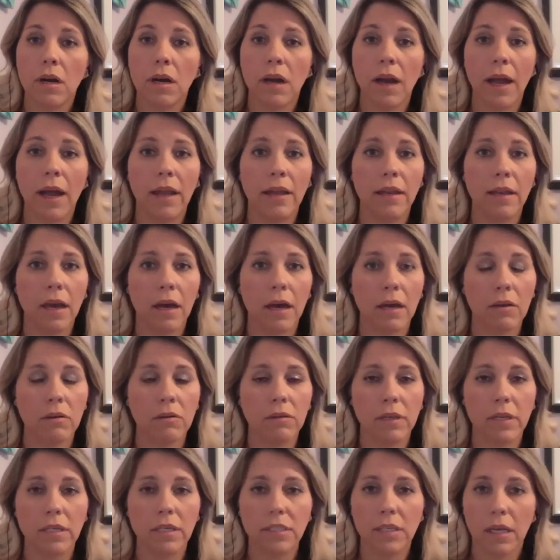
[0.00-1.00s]
and not
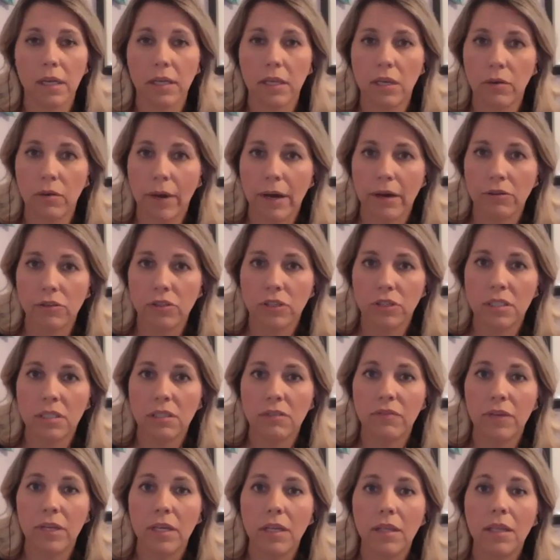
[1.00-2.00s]
only tell you how she's
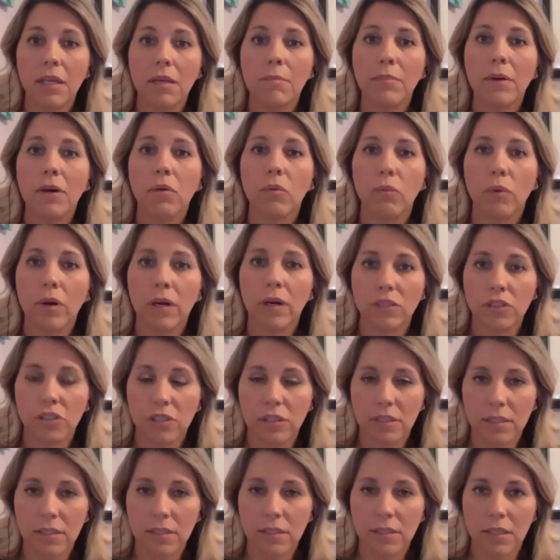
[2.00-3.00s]
feeling, but what
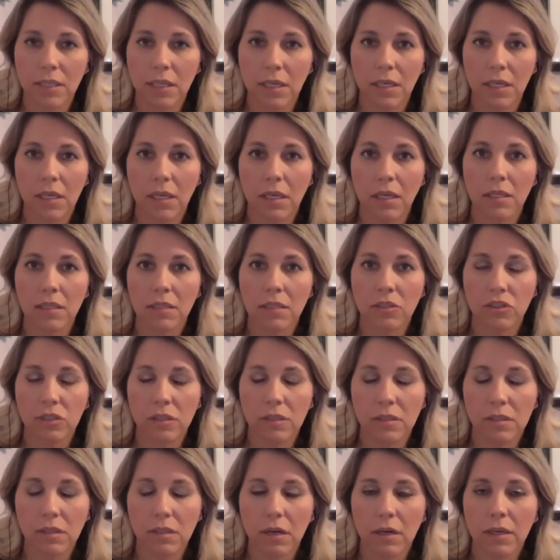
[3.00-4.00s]
she's needing, because
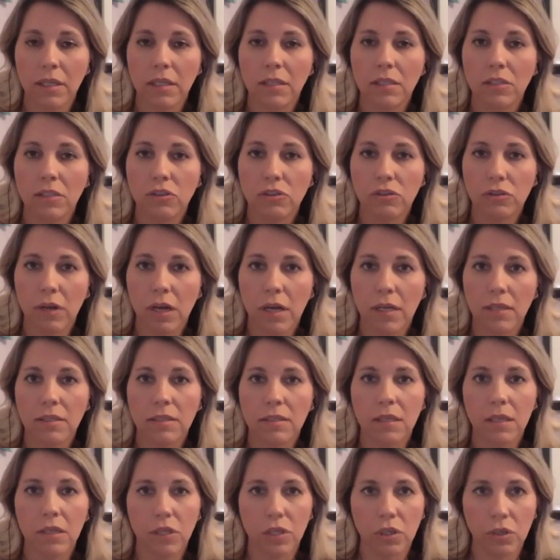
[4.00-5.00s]
she's starting to
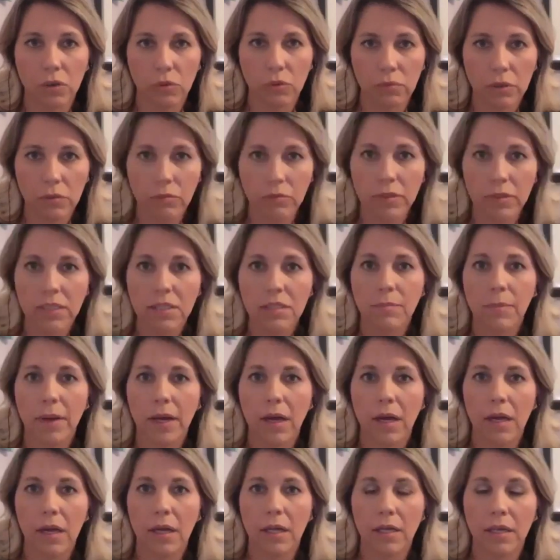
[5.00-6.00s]
trust that you will
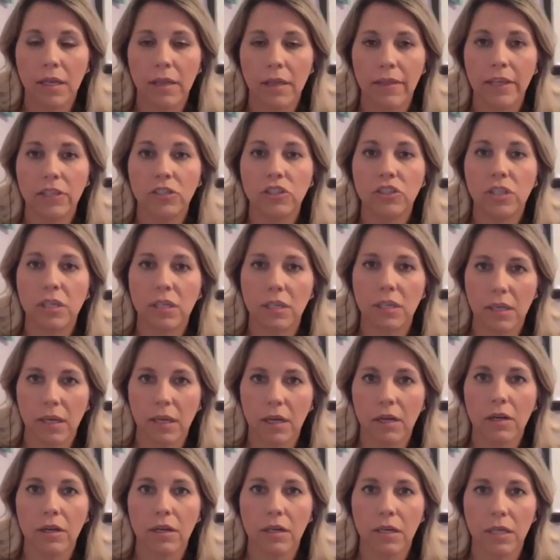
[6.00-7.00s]
respond and that she can
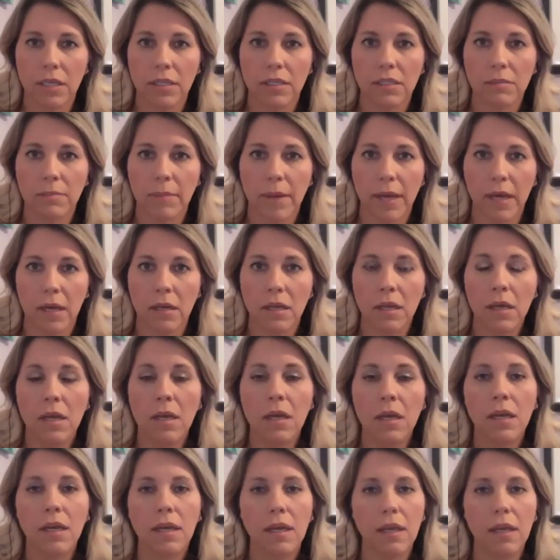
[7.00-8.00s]
get her needs met
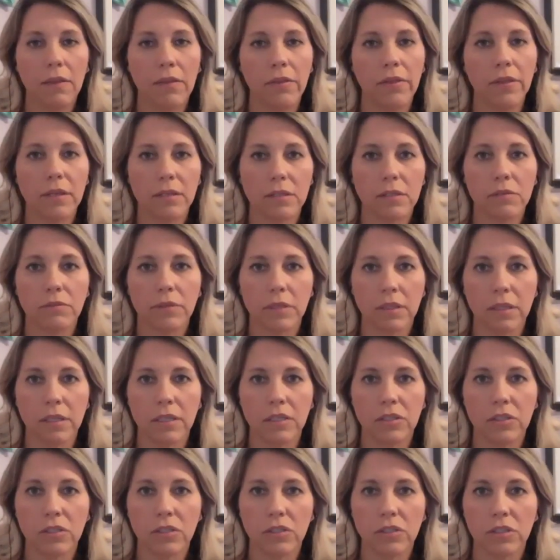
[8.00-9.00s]
in this
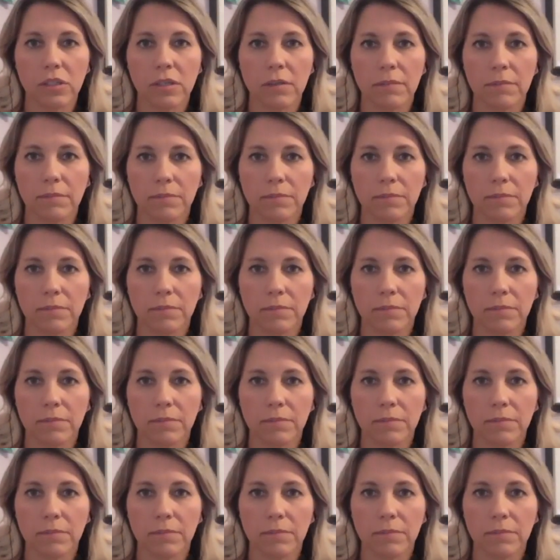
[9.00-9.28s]
relationship.